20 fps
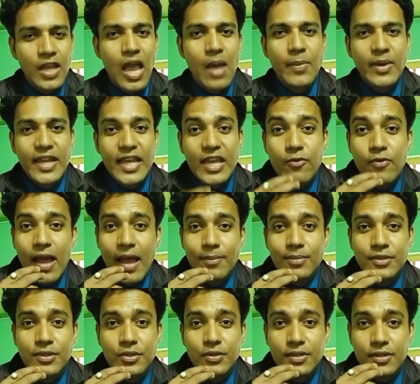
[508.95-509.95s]
You have
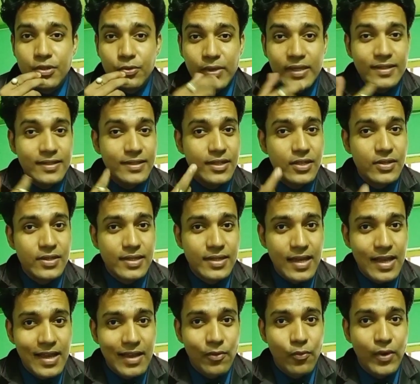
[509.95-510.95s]
to twist your
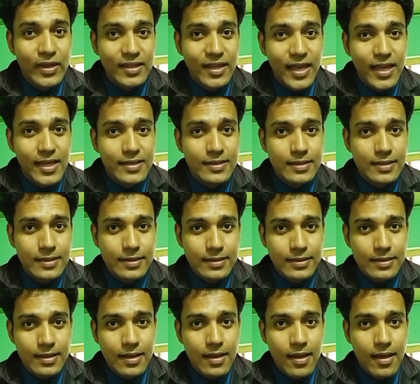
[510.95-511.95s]
tongue with easiness,
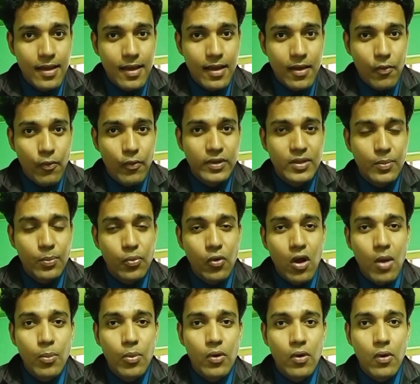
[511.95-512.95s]
with a
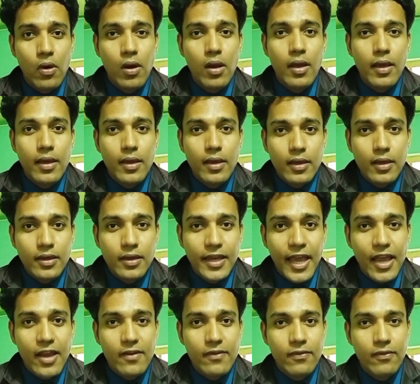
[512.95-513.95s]
proper,
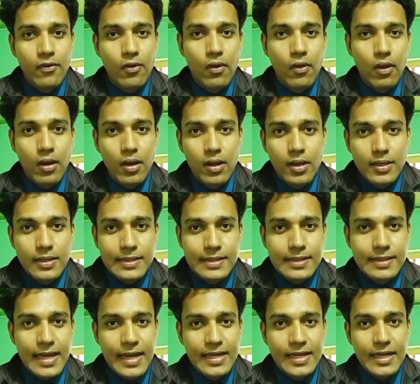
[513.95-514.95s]
careful,
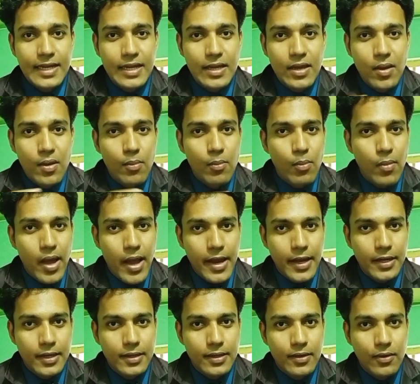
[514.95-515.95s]
steady mind.
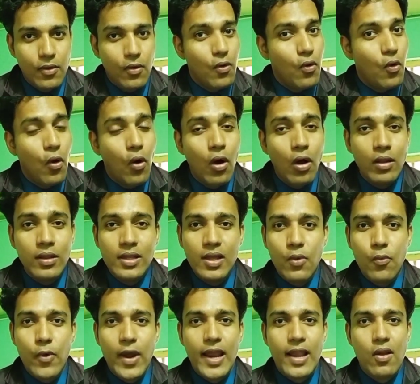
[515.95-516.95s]
All the
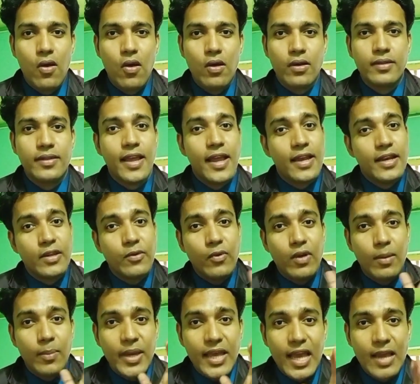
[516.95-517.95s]
way along, then you will
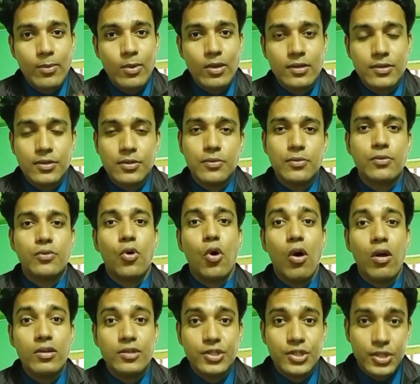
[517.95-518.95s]
be able to
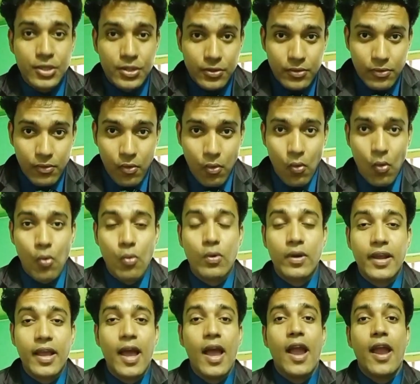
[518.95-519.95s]
gauge your own
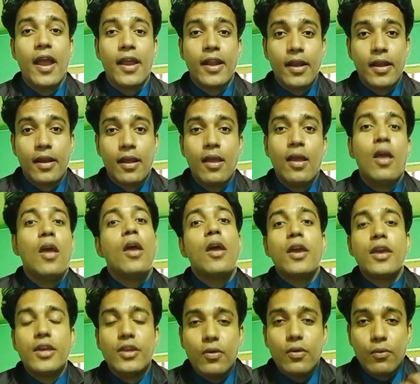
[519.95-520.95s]
kind,
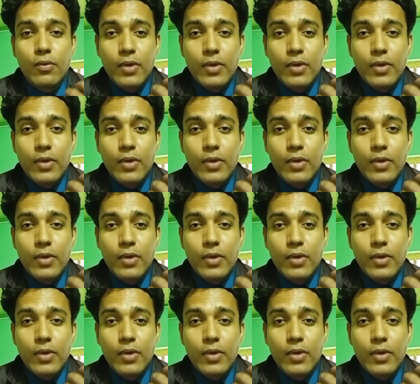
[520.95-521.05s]
your